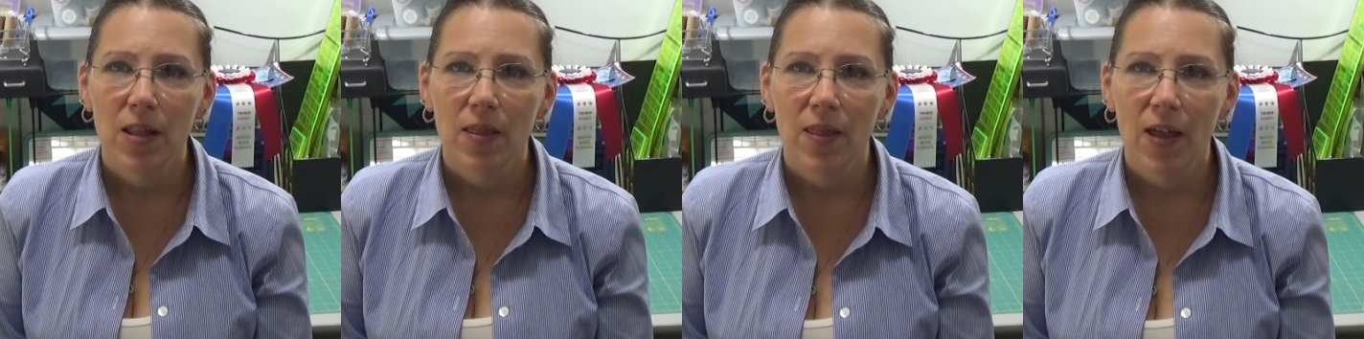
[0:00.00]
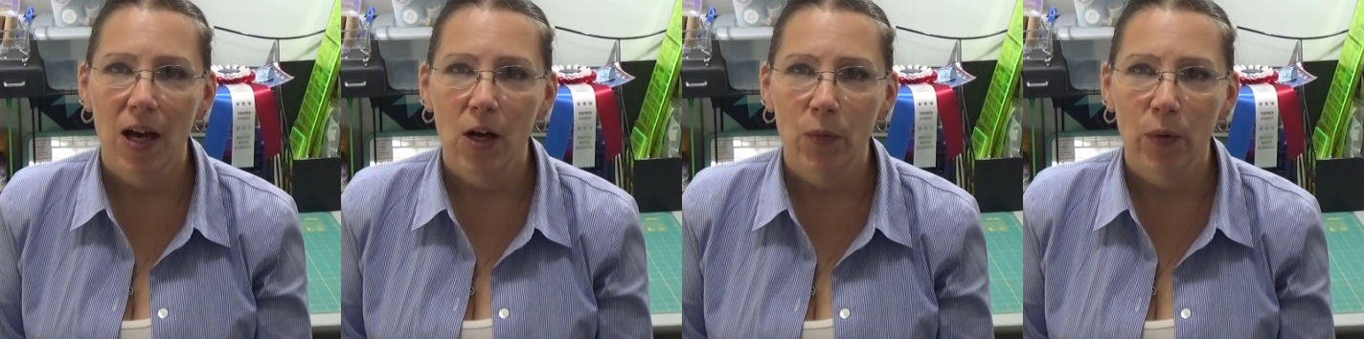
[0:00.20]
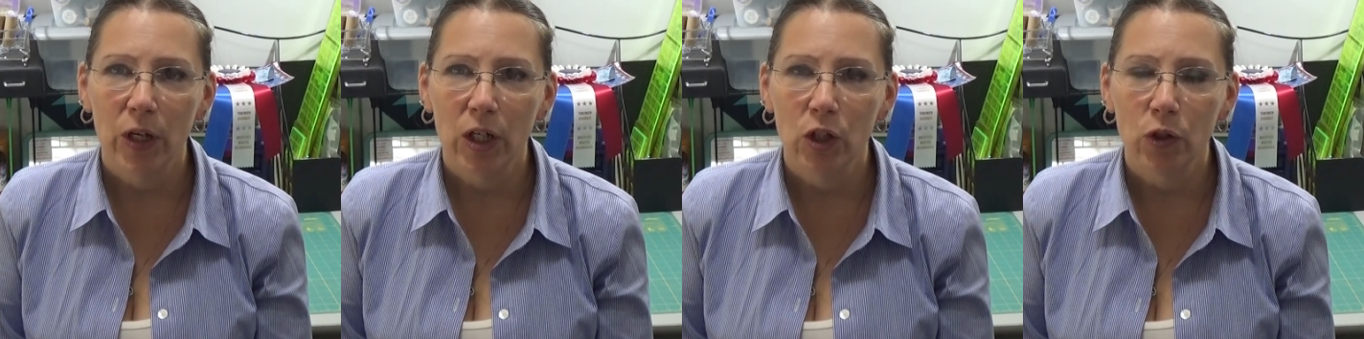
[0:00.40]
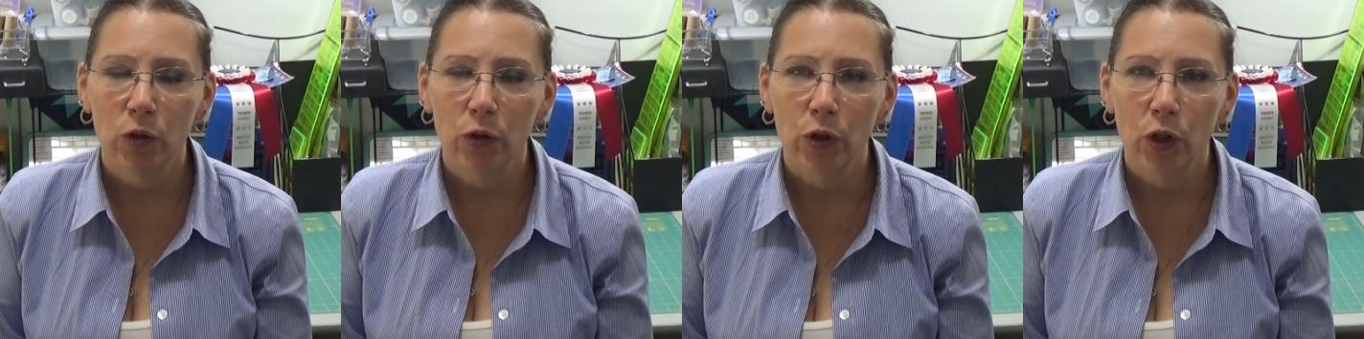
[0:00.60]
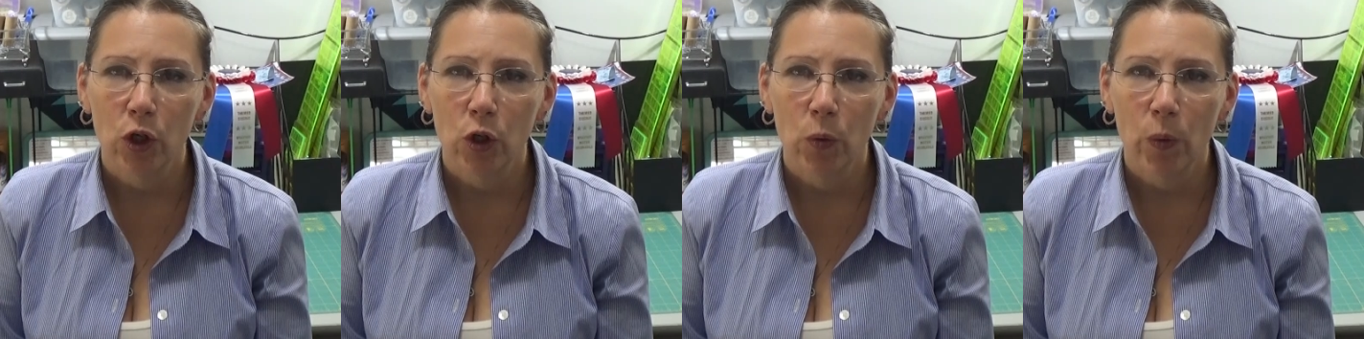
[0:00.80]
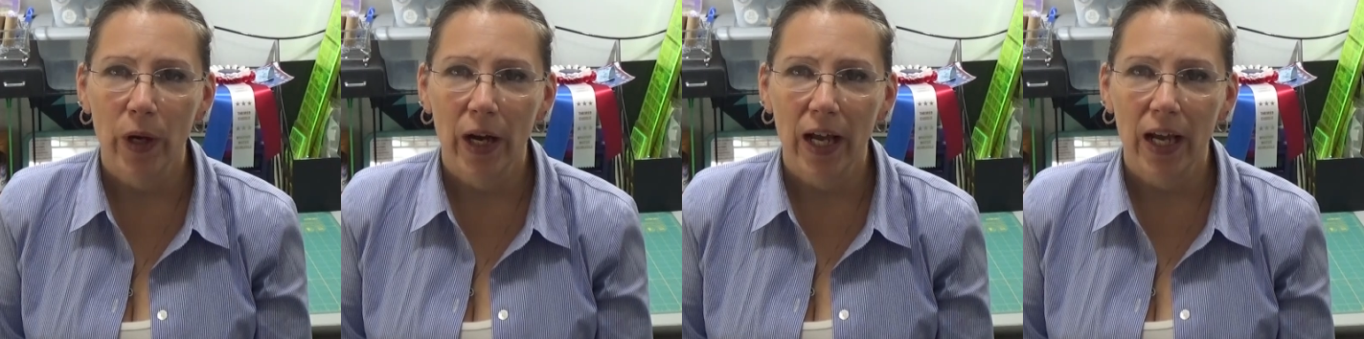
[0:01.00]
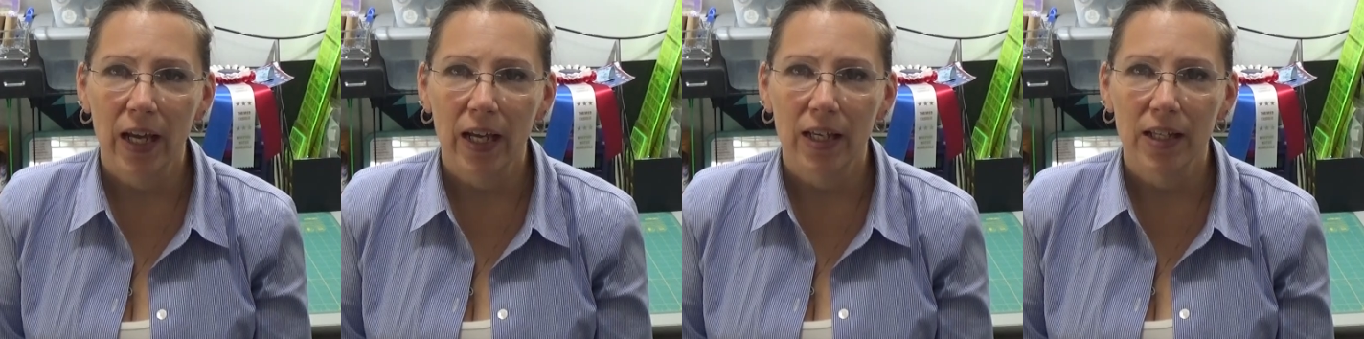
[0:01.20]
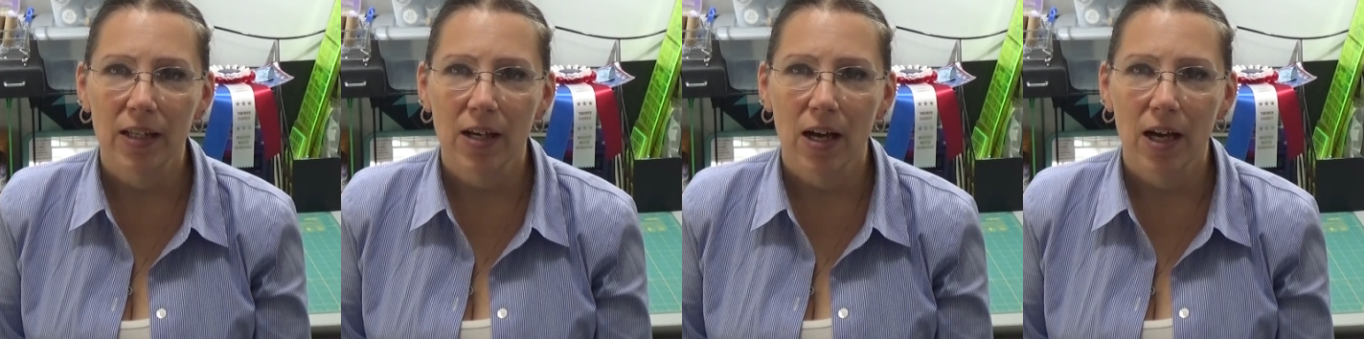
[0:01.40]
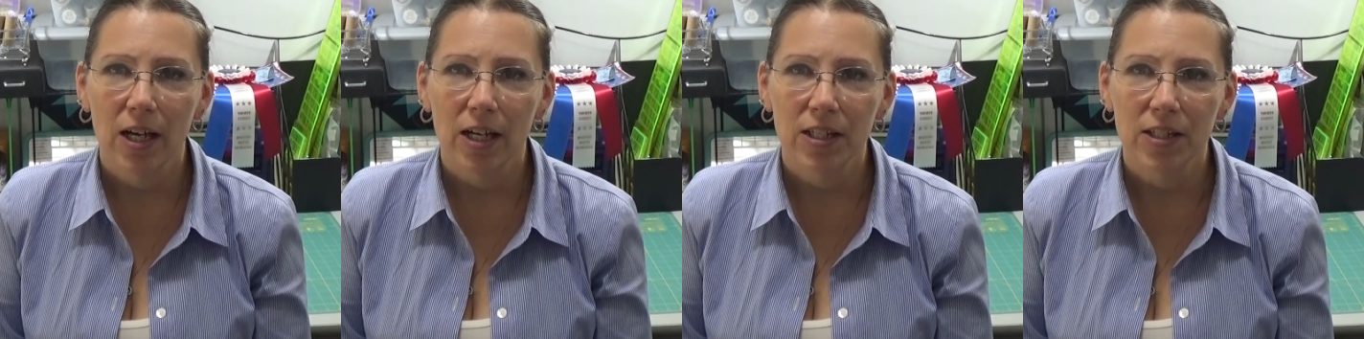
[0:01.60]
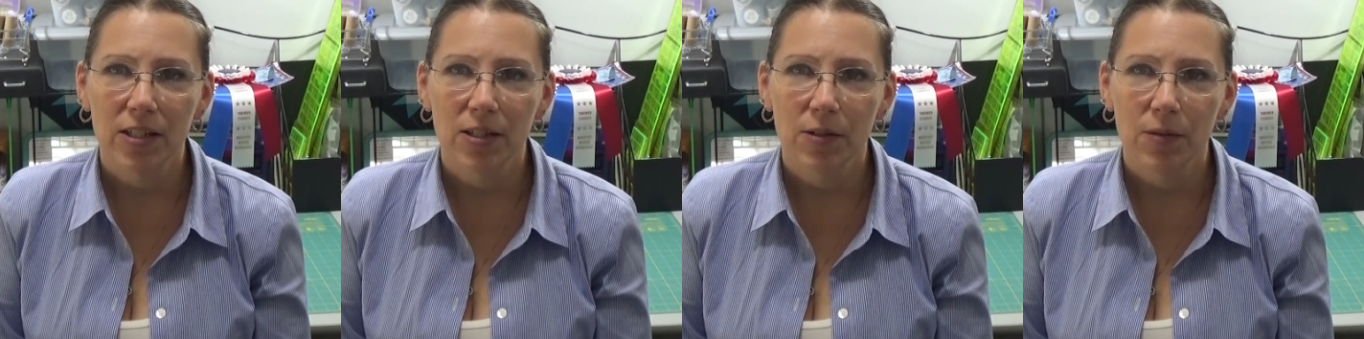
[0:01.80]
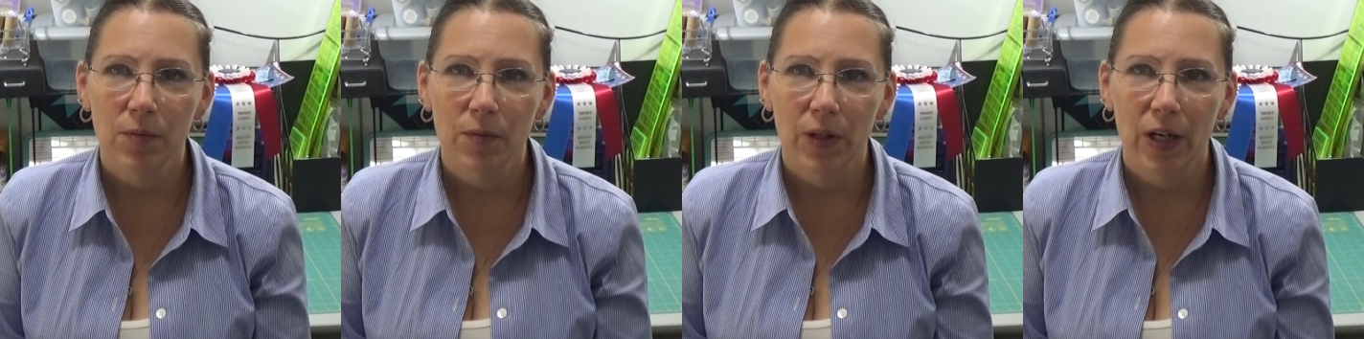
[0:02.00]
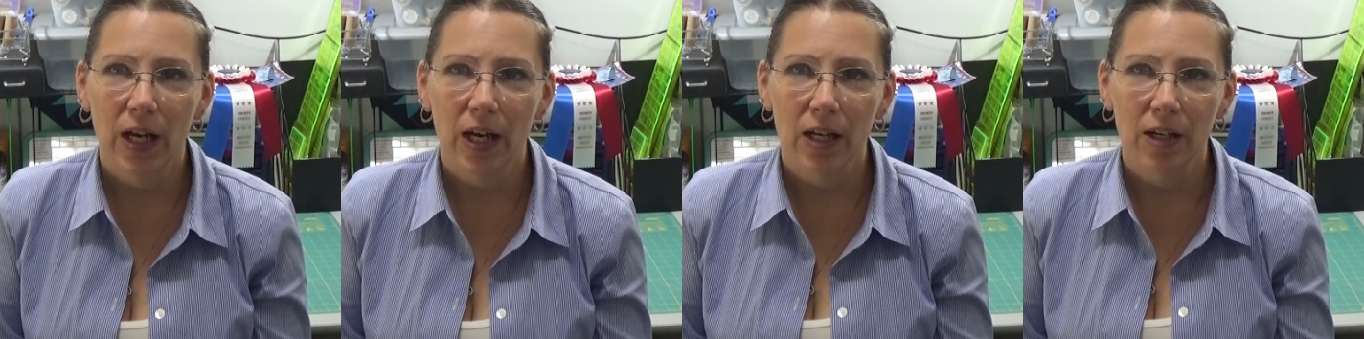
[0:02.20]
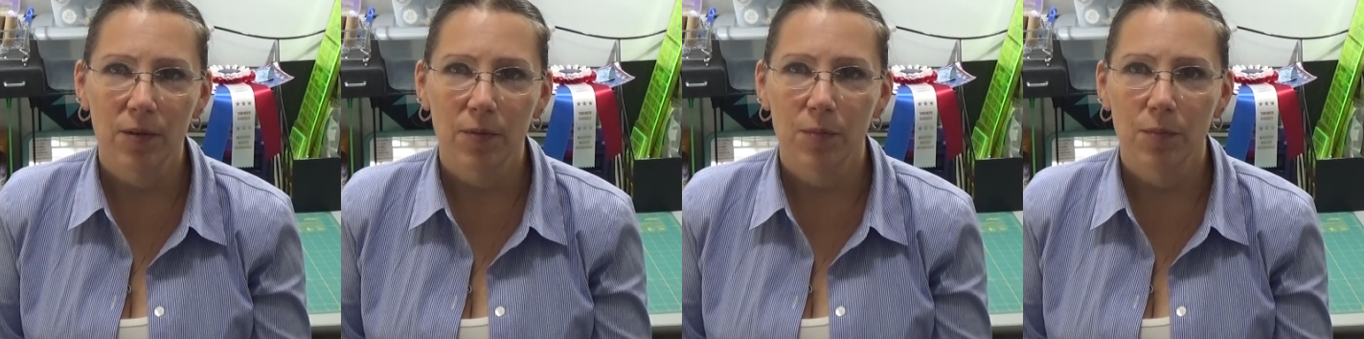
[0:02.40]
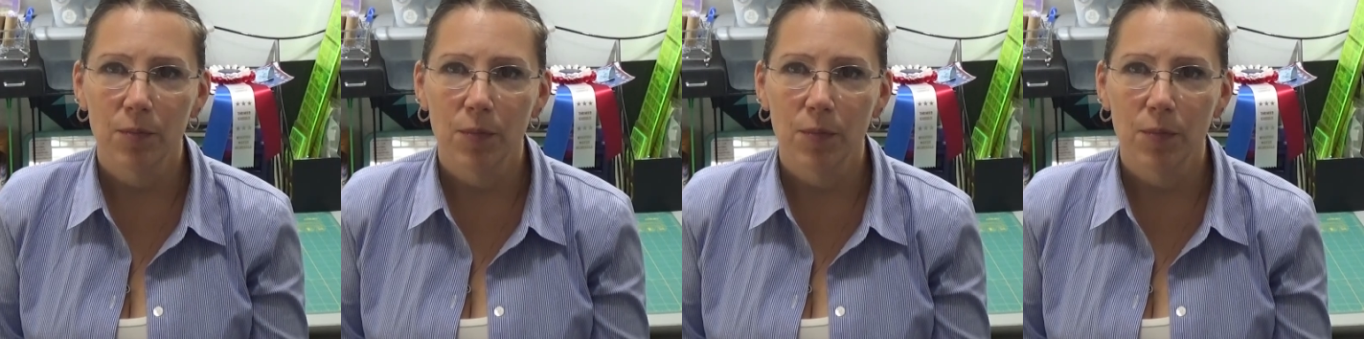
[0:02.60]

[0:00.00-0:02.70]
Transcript: That way you'll know when I